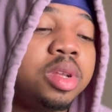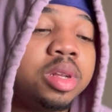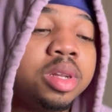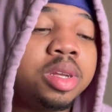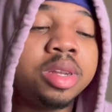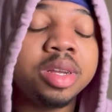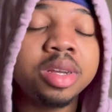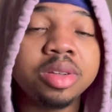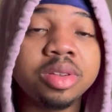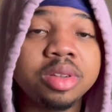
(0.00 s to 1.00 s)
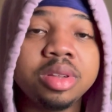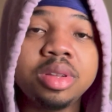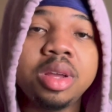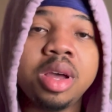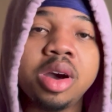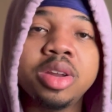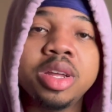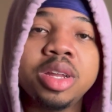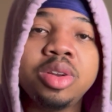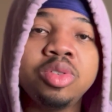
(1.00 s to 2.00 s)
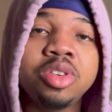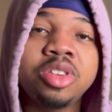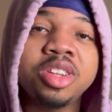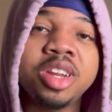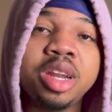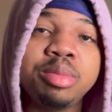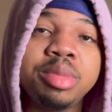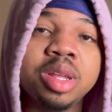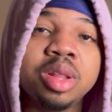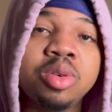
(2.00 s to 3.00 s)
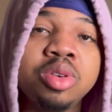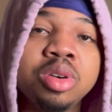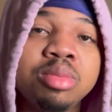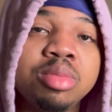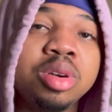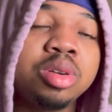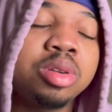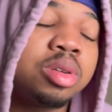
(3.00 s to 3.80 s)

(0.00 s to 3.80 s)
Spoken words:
these niggas, all they had to do was just sit down and be a lawyer, bro.